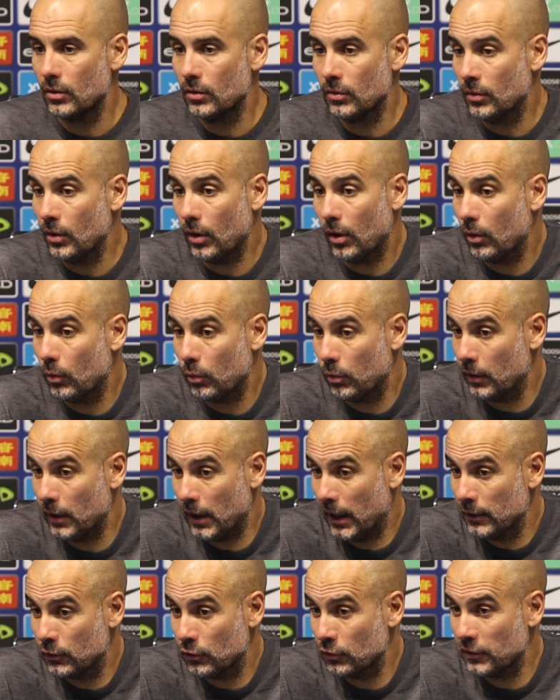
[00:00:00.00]
No,
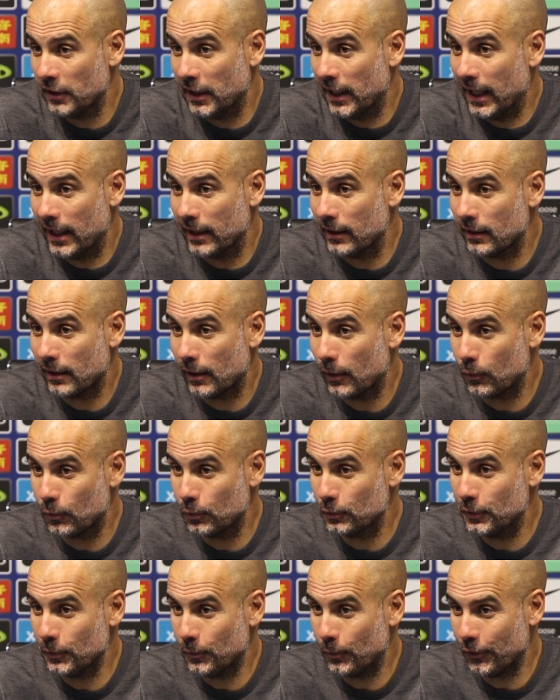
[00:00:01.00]
I don't deny how
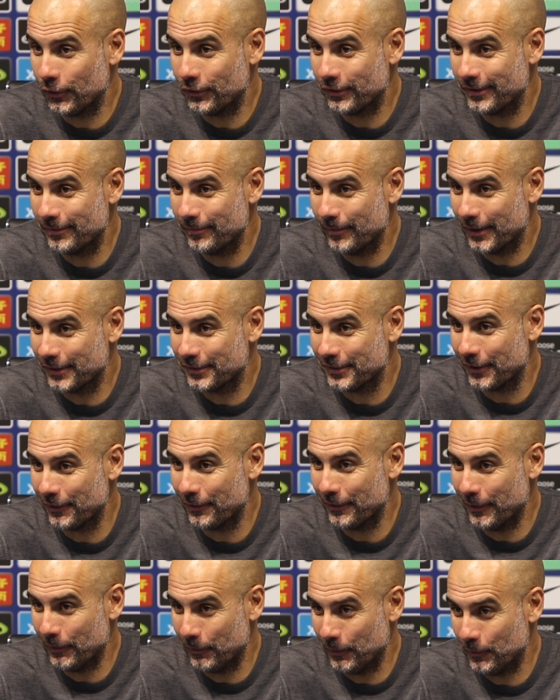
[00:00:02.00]
good it was in
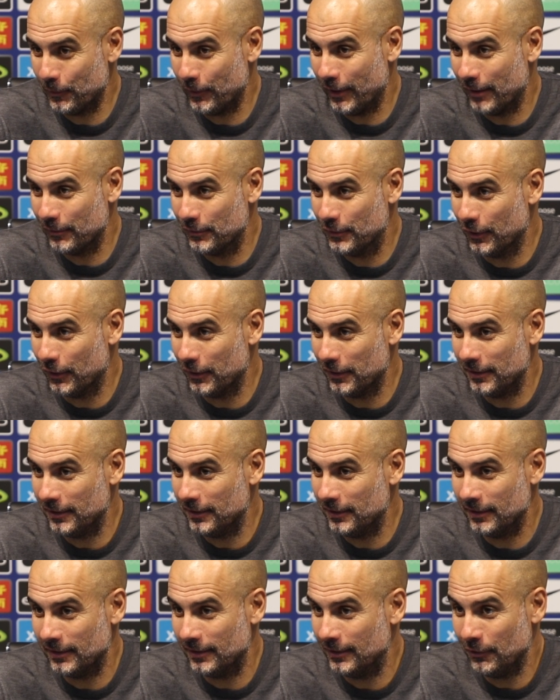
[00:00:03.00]
Barcelona, what we have
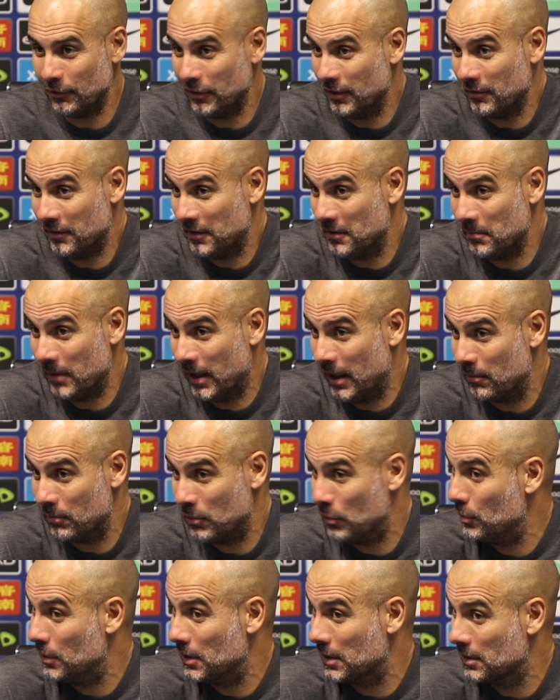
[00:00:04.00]
done, and not even in Bayern
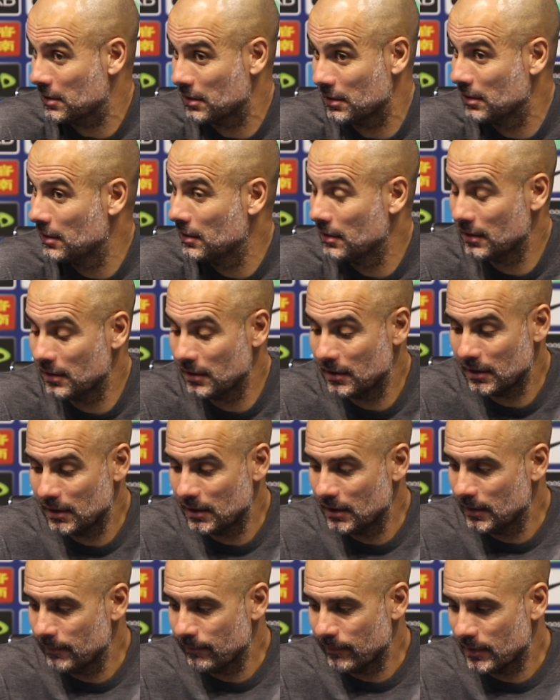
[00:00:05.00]
Munich.
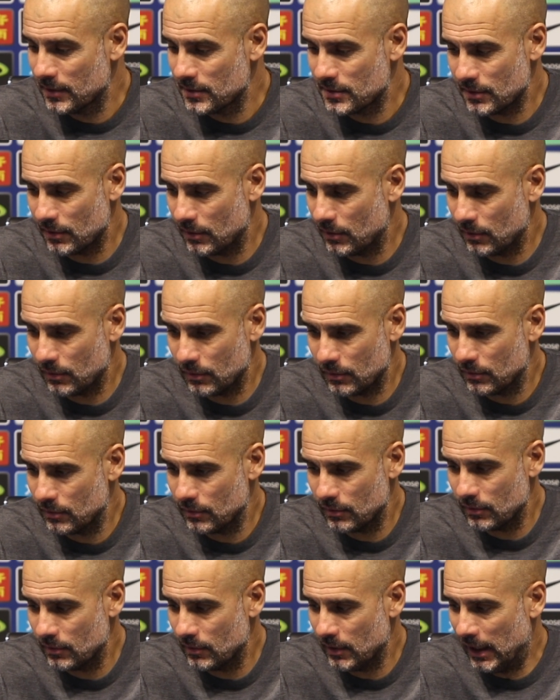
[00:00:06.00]

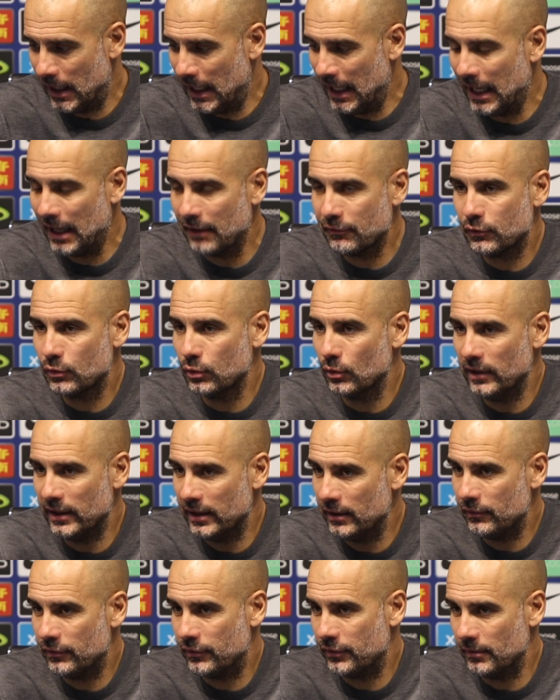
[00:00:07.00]
So I have to
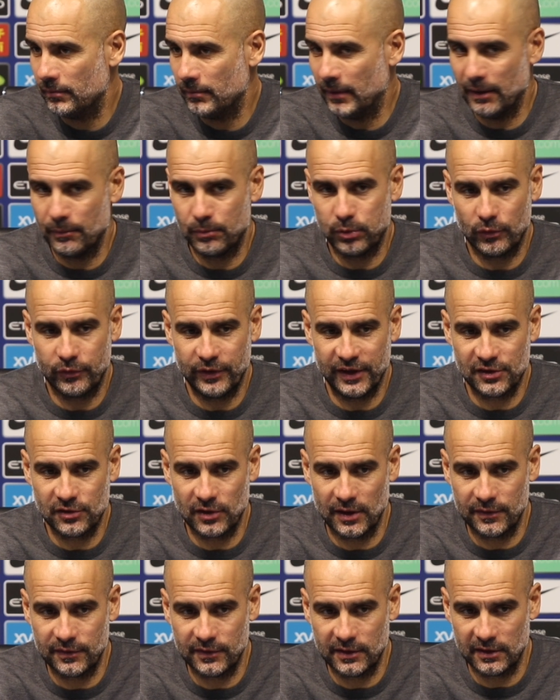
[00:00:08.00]
live in my
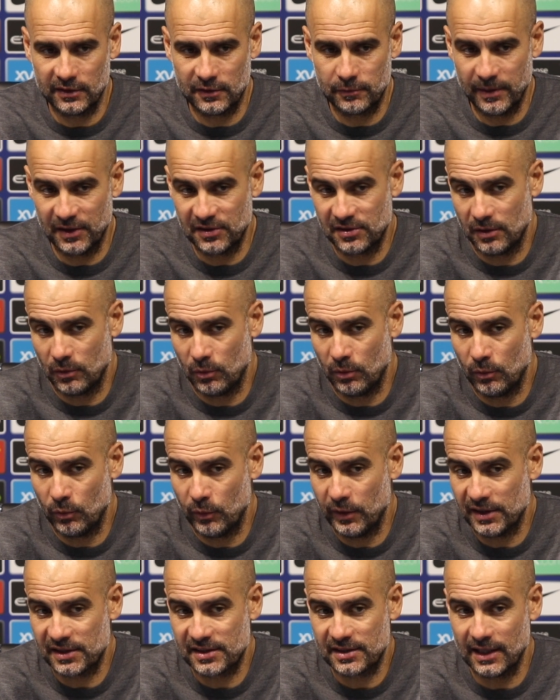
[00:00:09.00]
profession after, especially when
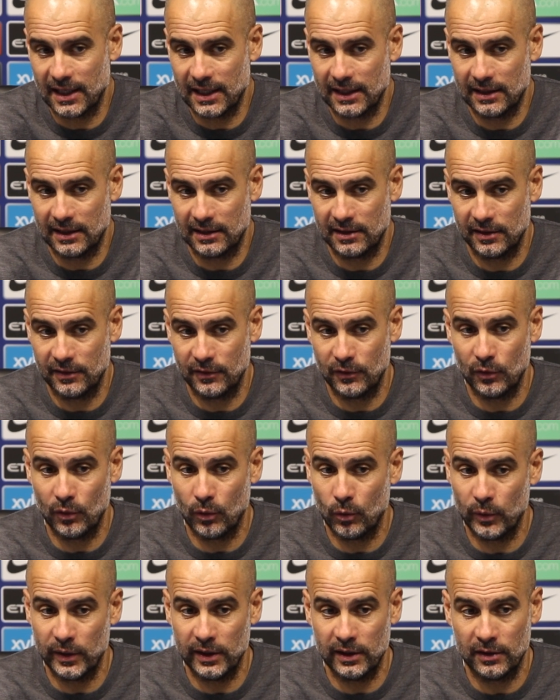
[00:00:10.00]
we are started, that it is
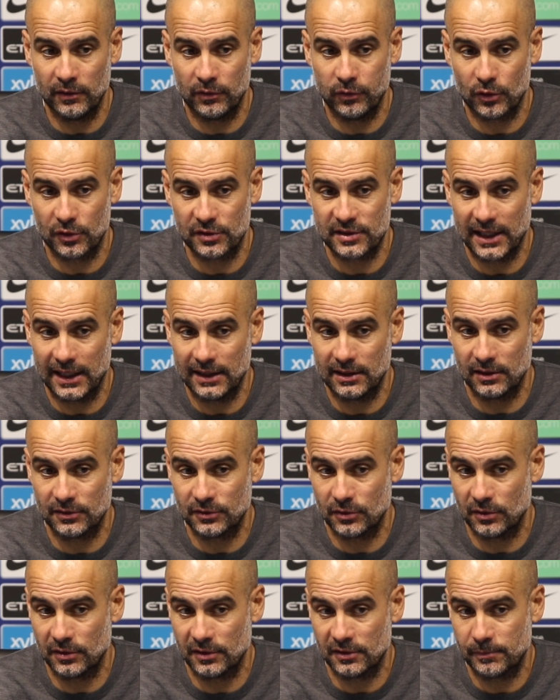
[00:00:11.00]
no win the 4
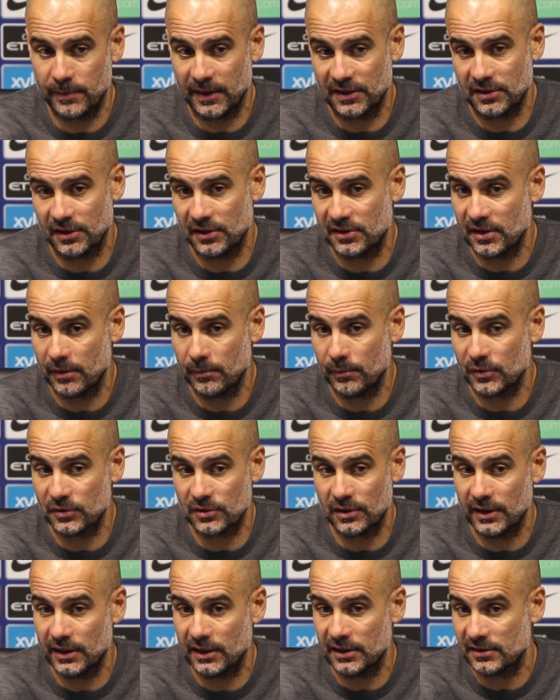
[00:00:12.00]
titles, or especially the
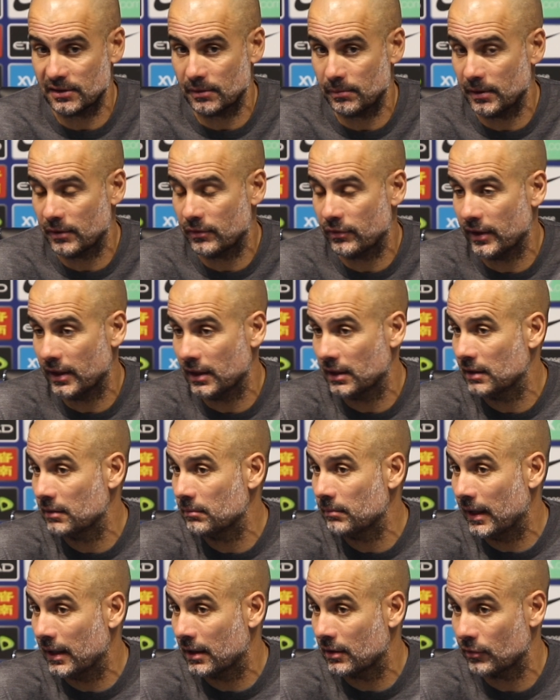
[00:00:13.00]
Champions League is a big fail
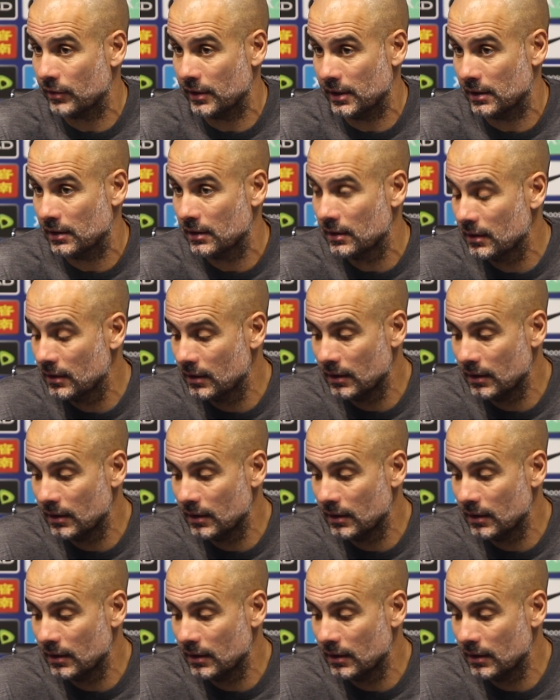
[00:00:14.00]
in my career.